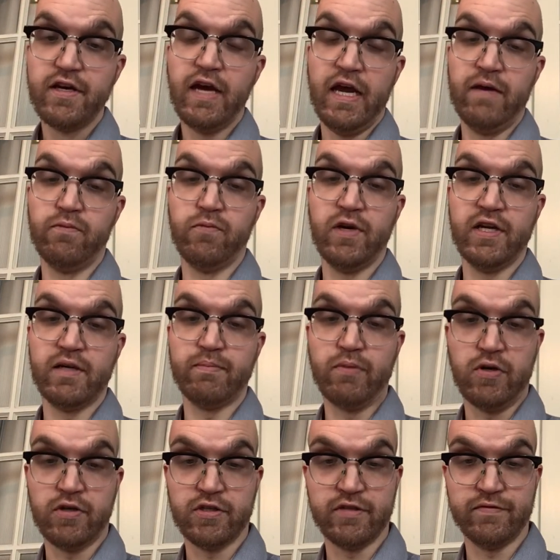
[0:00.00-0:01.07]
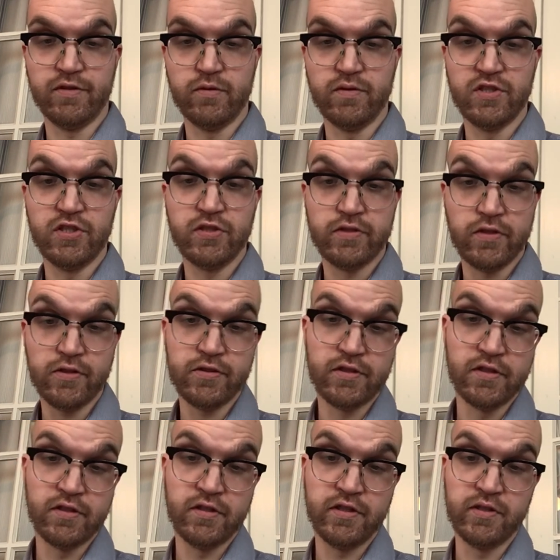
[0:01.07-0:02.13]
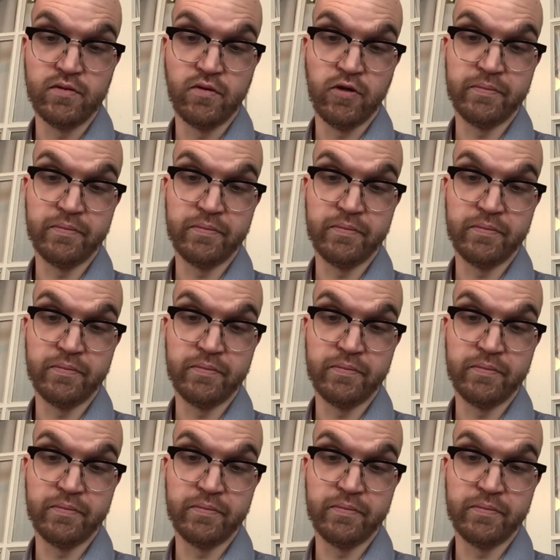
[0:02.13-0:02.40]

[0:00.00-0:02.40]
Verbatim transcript: and when a part of you is certain you are